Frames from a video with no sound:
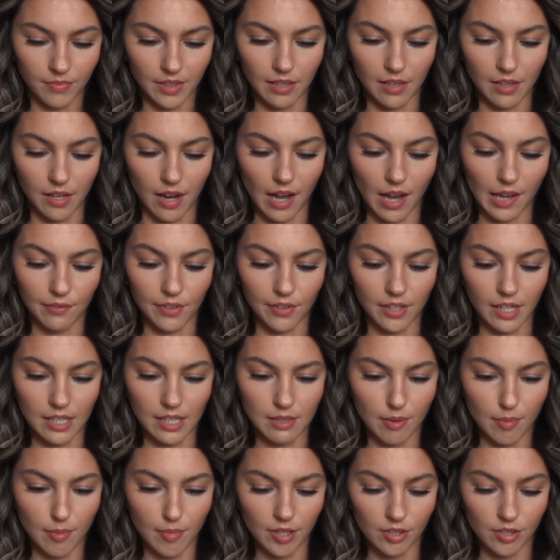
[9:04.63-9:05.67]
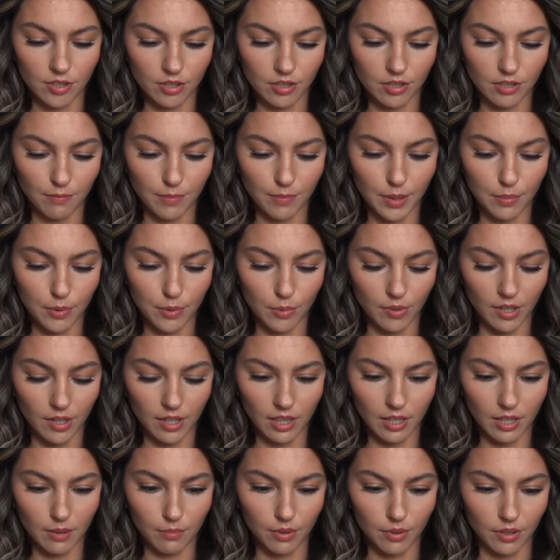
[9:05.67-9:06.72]
like advertisement pictures of people wearing
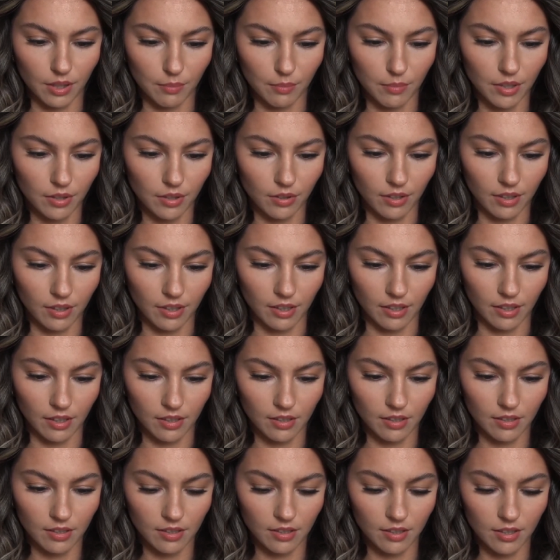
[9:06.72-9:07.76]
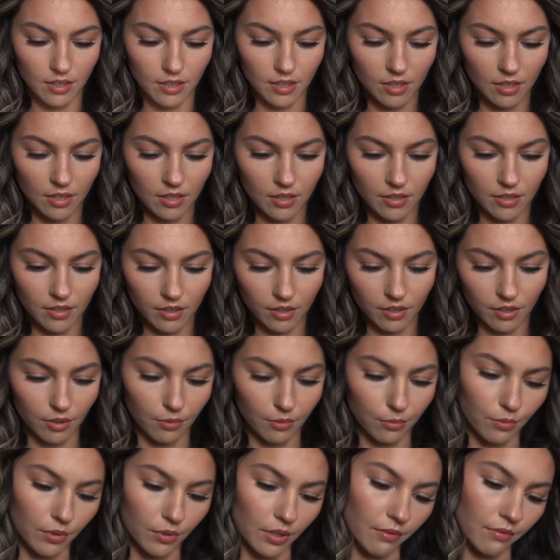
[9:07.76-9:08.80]
them, but let me look at the
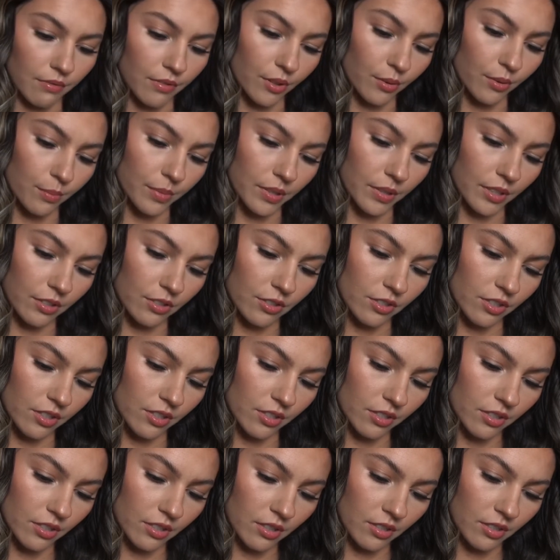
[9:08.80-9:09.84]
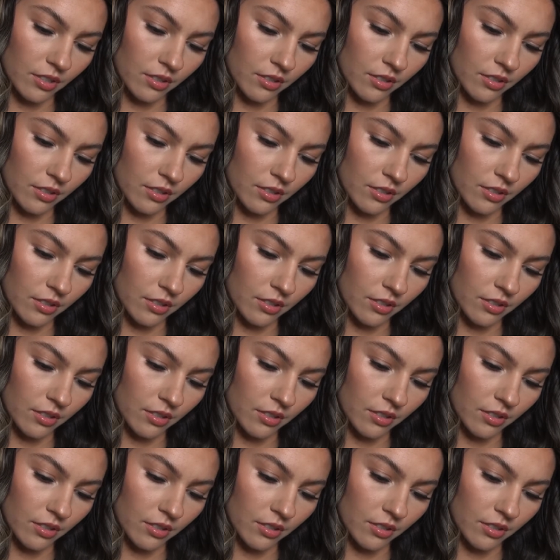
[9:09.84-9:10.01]
review pictures.